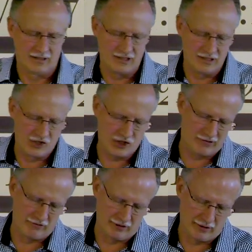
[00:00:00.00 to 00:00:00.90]
His
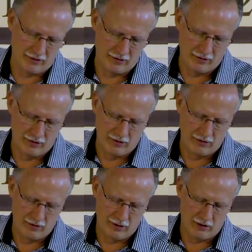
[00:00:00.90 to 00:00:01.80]
children
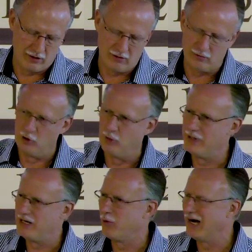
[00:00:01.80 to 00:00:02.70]
will
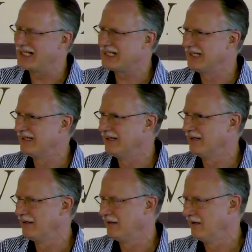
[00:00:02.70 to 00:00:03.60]
be what?
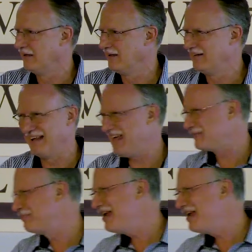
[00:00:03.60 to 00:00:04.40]
Now that's